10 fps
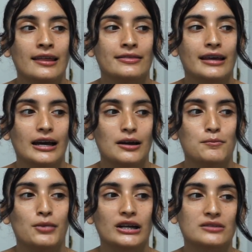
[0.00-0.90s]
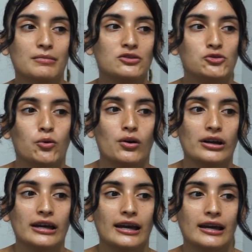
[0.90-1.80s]
that brings me joy
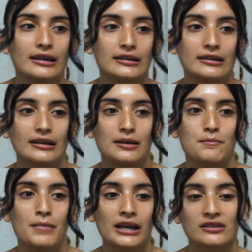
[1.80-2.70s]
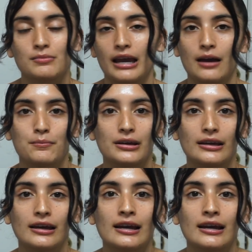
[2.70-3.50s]
and makes me happy